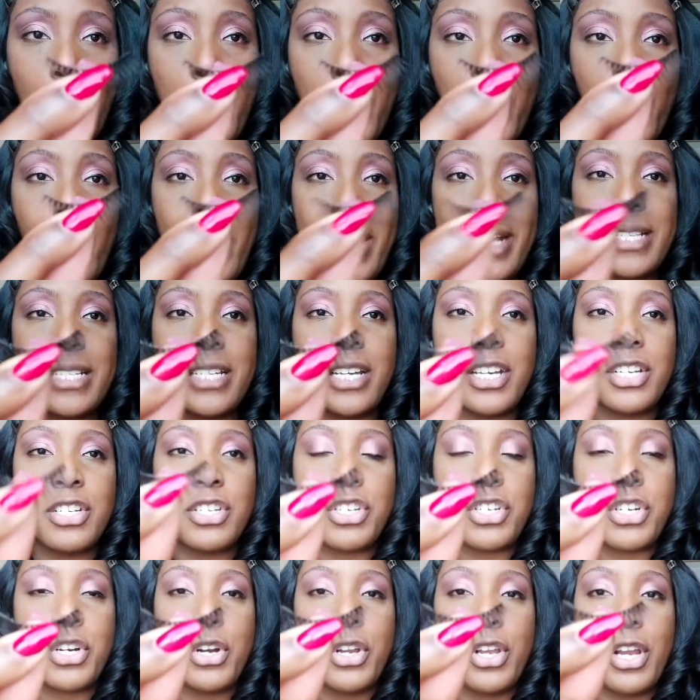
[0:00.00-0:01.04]
The way to
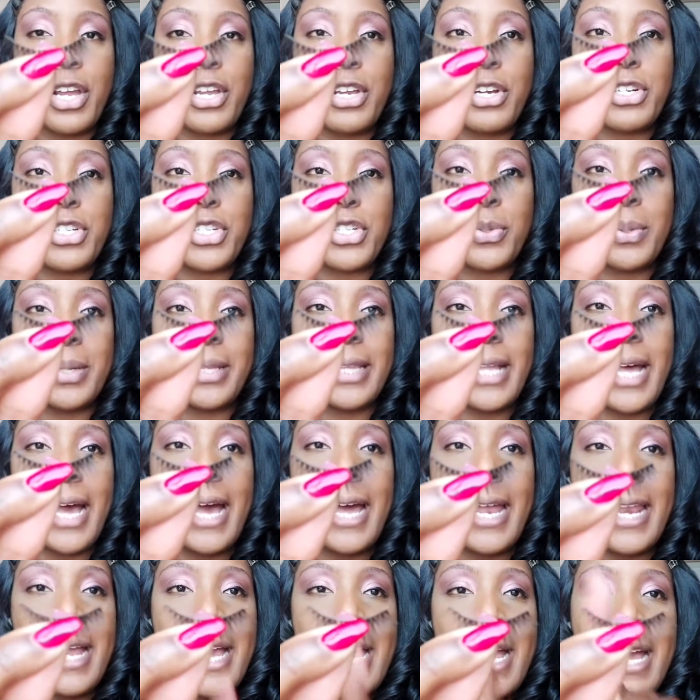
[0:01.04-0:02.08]
ensure that you're doing
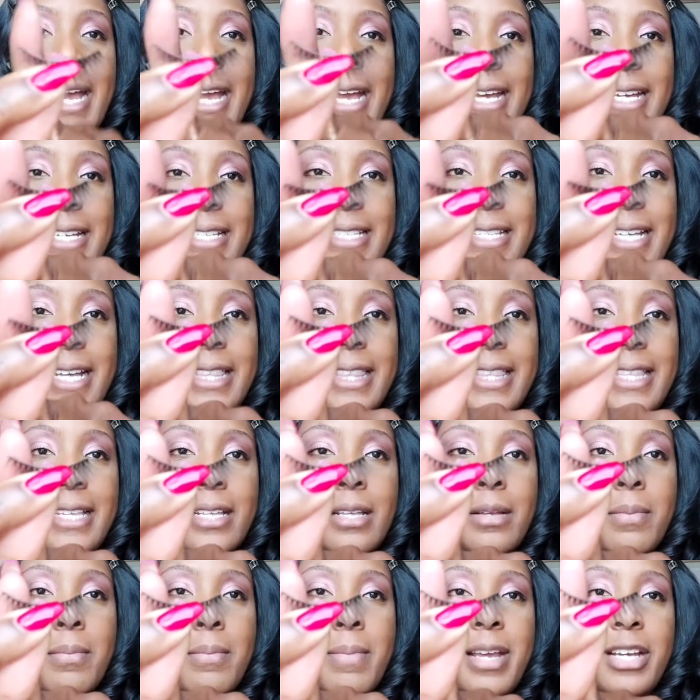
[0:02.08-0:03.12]
that is
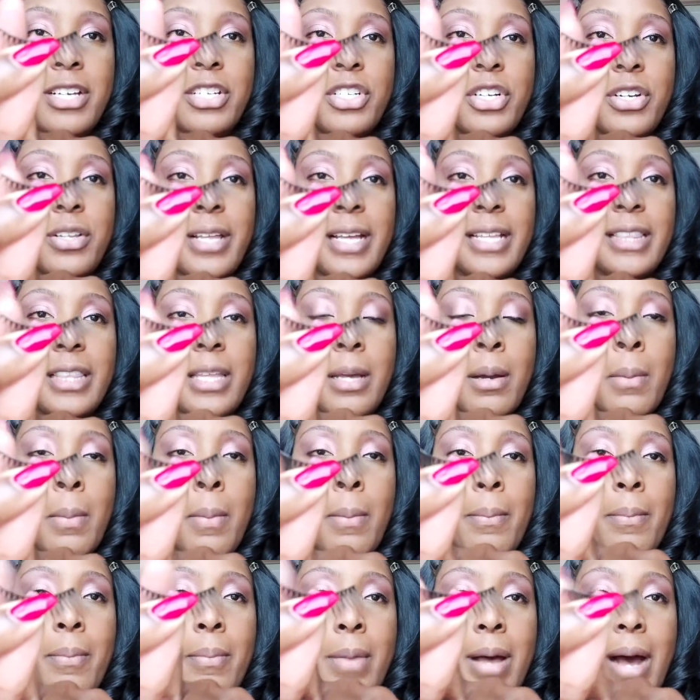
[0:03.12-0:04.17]
that make sure that the
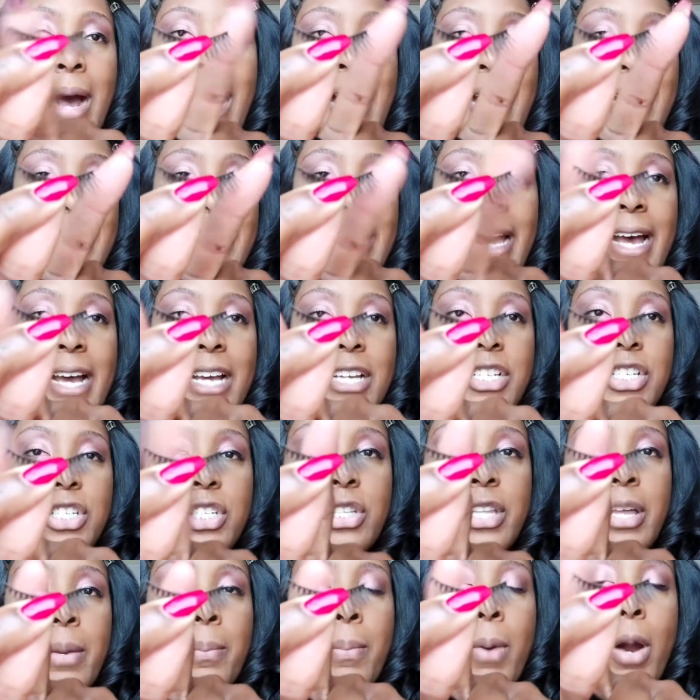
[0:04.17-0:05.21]

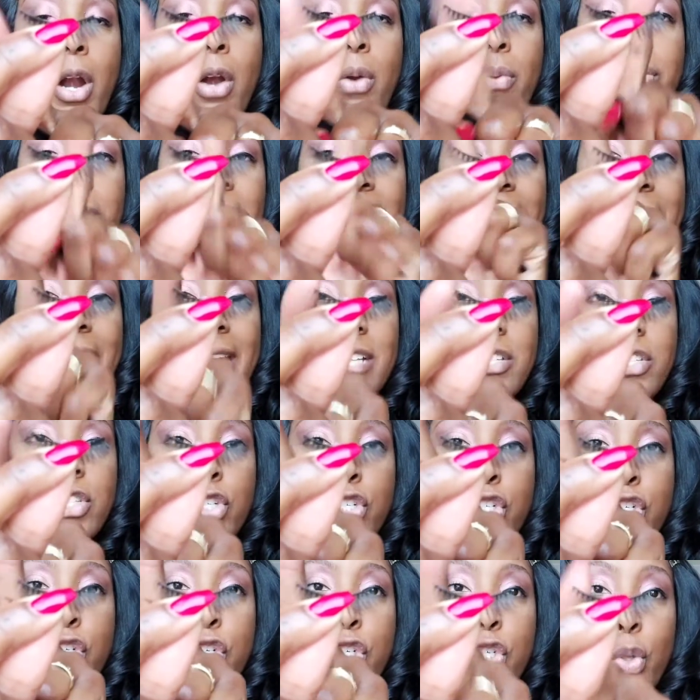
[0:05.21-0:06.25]
eyelash, the part that has
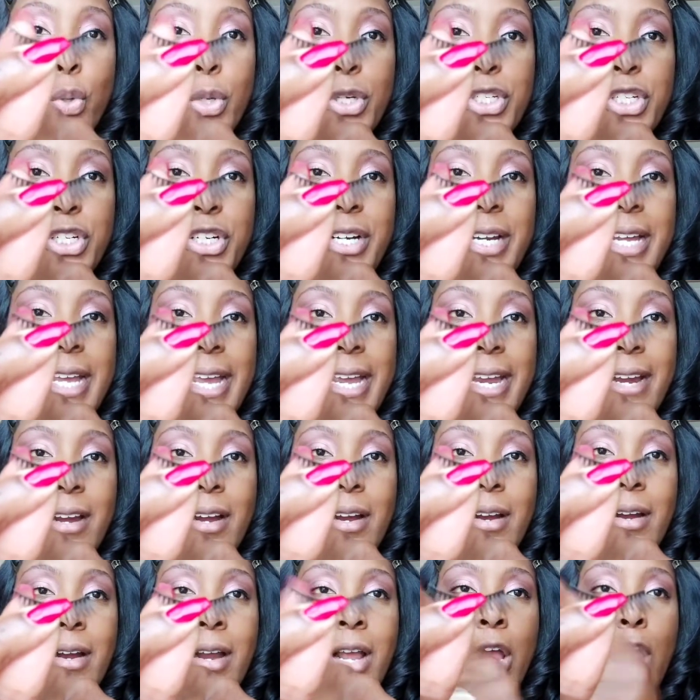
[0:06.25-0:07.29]
the shorter
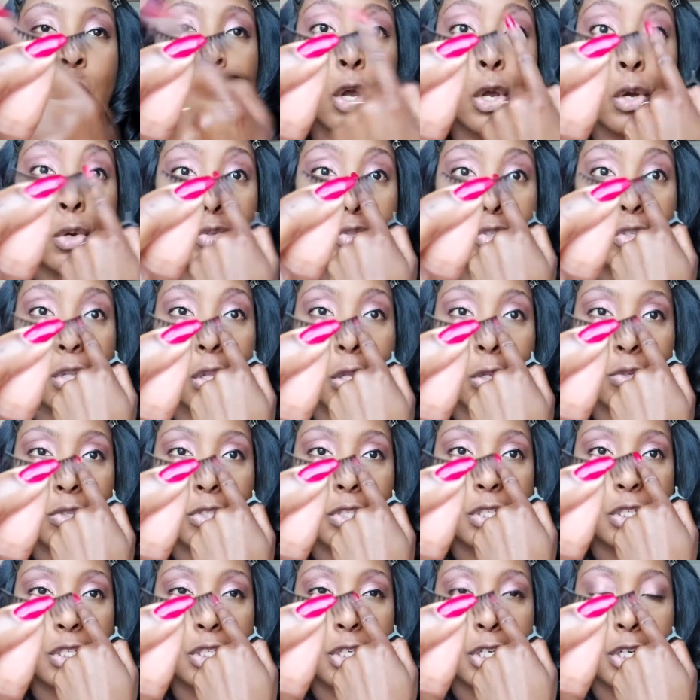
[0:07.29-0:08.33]
hair, goes
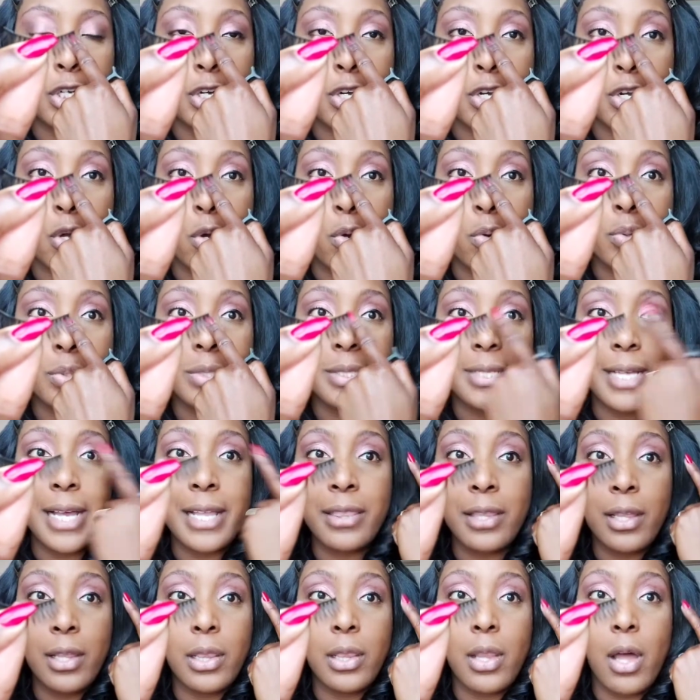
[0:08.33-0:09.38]
closer to your nose
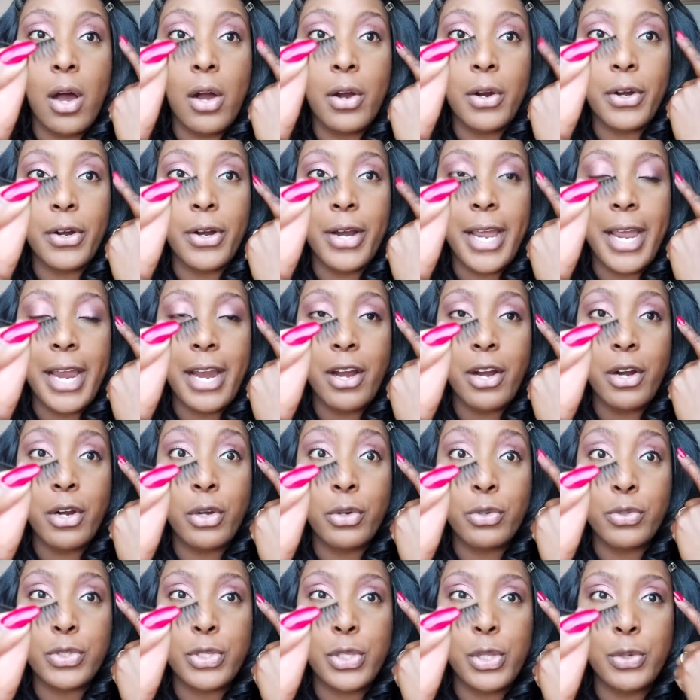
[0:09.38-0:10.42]
and the longer hair
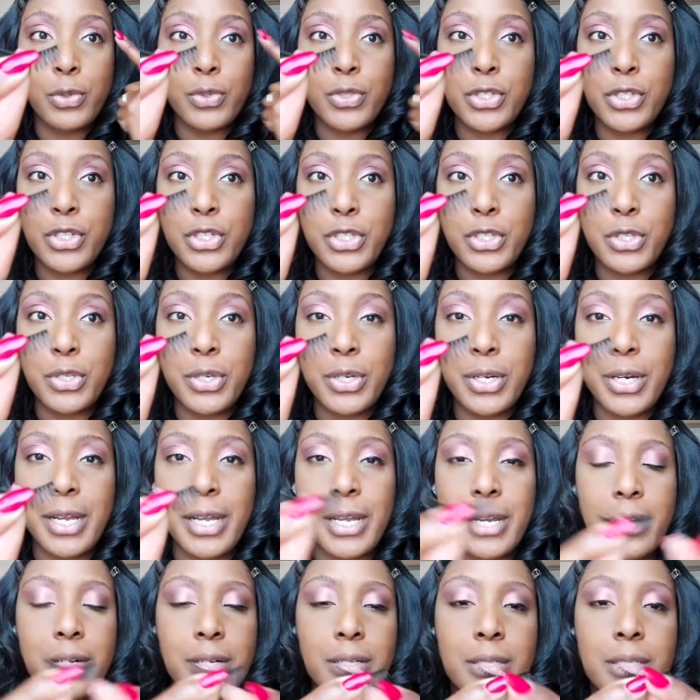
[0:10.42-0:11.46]
goes closer to your
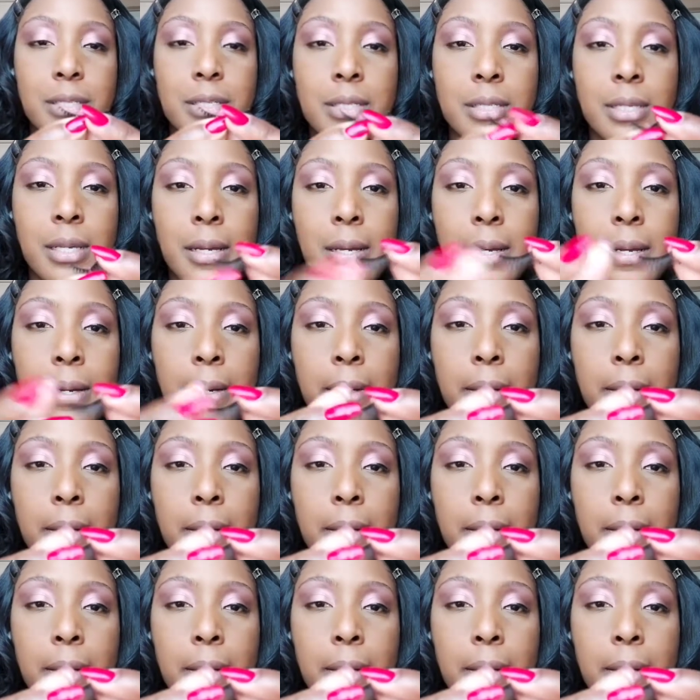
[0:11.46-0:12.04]
ears.